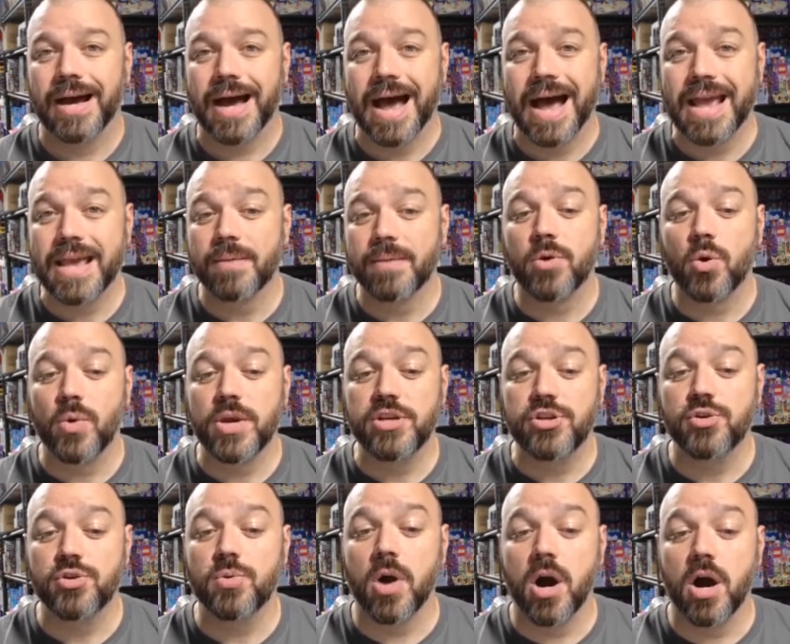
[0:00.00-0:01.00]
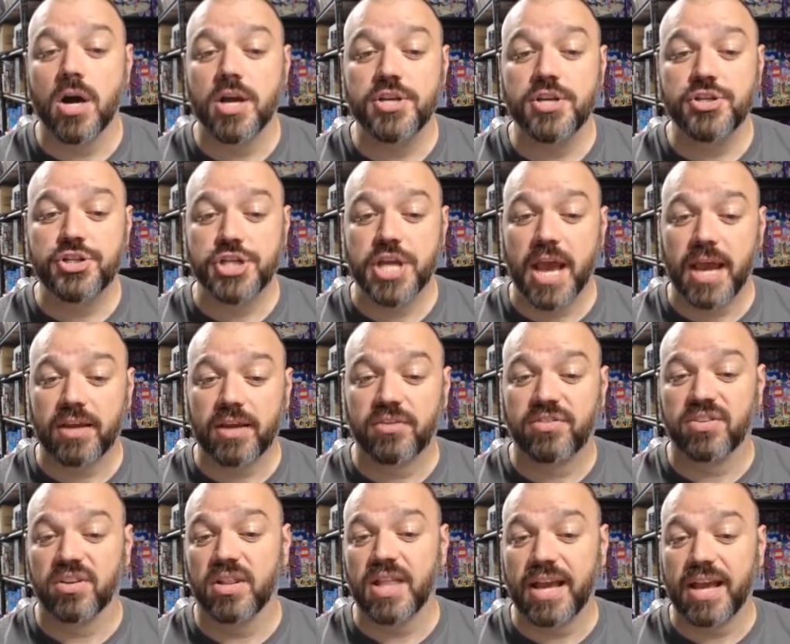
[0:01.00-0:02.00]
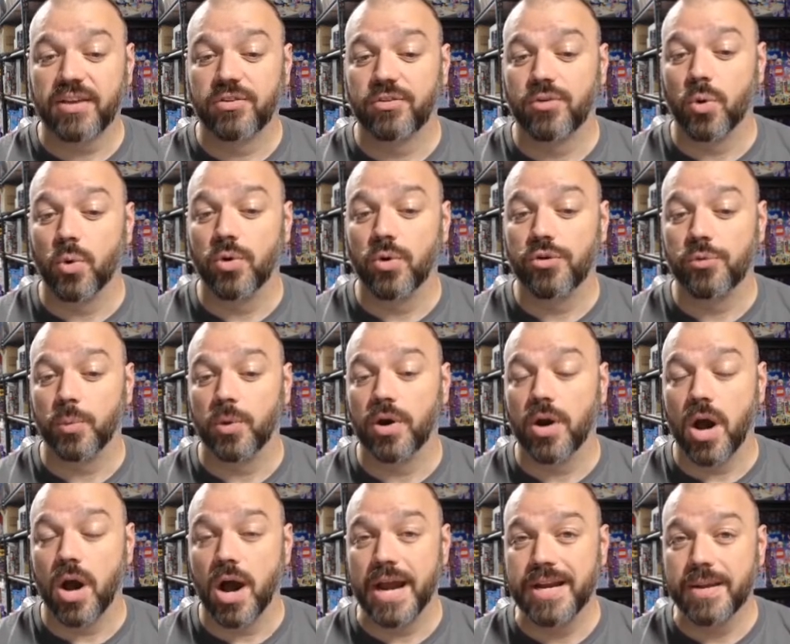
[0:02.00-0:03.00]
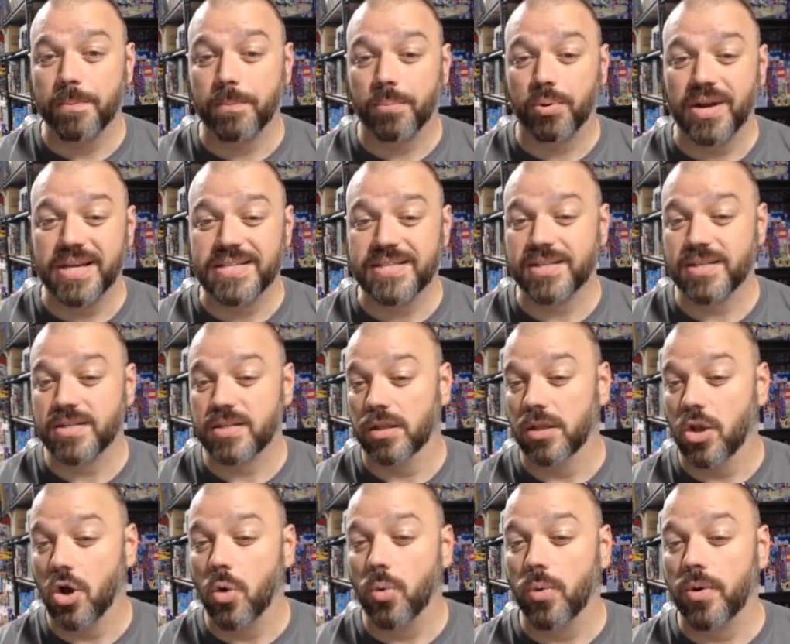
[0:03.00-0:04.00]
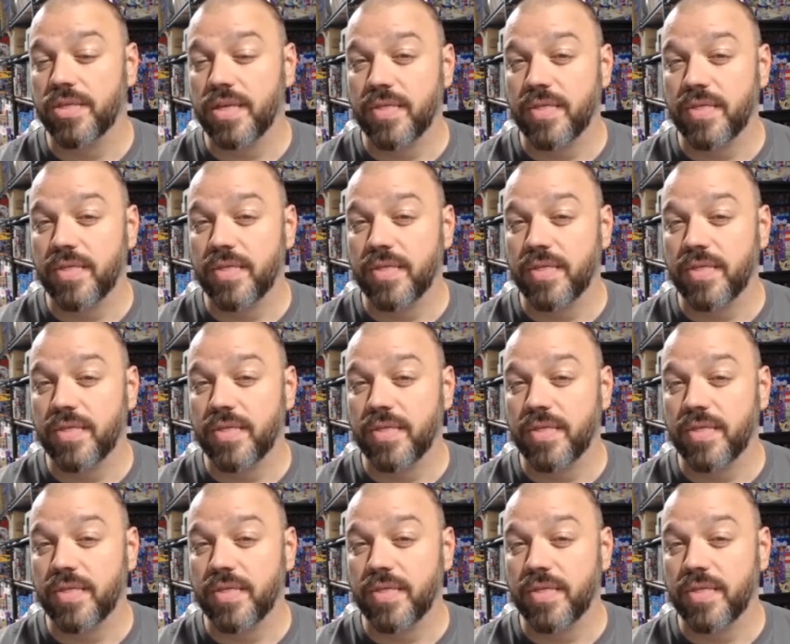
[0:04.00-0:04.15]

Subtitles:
I am going to uncheck select stores where item price is lower